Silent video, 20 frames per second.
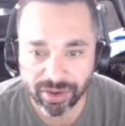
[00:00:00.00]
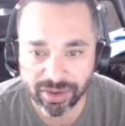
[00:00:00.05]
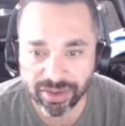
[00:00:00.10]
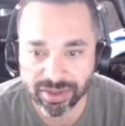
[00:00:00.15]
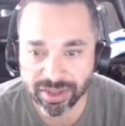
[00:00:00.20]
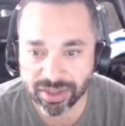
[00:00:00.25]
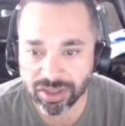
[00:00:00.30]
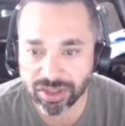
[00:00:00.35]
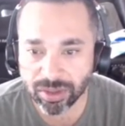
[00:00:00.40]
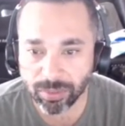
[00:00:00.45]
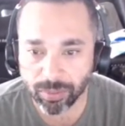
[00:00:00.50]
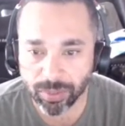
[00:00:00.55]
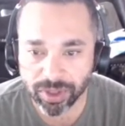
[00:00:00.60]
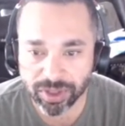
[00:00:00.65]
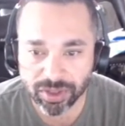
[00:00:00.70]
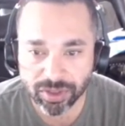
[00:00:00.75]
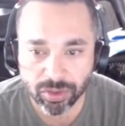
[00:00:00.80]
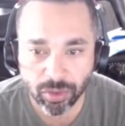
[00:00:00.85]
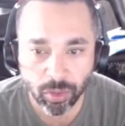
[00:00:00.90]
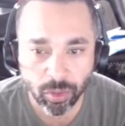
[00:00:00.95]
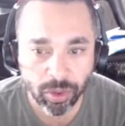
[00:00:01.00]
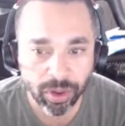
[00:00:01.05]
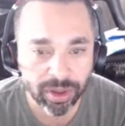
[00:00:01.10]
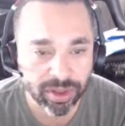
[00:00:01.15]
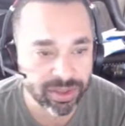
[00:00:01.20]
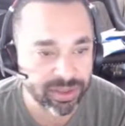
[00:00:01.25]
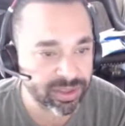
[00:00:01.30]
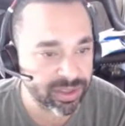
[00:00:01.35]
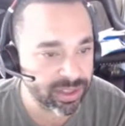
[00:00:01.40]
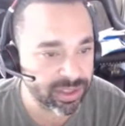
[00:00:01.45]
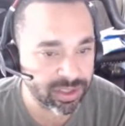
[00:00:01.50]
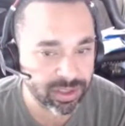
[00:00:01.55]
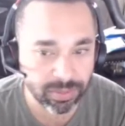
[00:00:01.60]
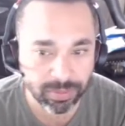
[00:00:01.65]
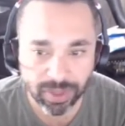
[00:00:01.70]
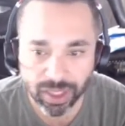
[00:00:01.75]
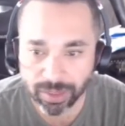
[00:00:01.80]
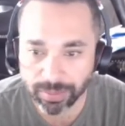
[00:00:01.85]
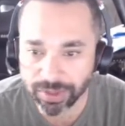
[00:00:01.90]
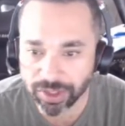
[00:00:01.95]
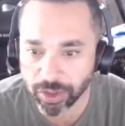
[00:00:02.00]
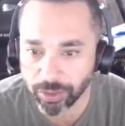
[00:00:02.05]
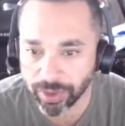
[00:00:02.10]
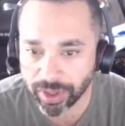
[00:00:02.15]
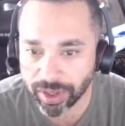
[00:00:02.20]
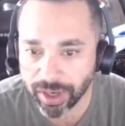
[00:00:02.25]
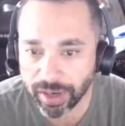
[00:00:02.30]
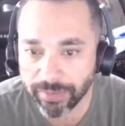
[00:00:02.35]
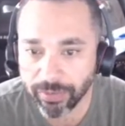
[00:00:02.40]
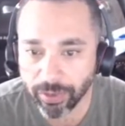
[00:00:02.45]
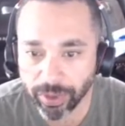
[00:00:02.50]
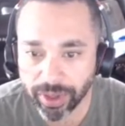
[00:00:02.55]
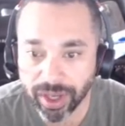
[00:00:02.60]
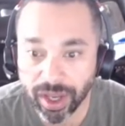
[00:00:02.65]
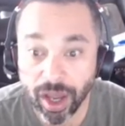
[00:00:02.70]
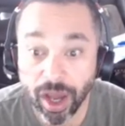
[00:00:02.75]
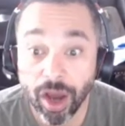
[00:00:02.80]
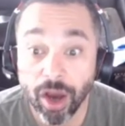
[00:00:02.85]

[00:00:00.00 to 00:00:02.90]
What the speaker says: System Restore, System Image Recovery,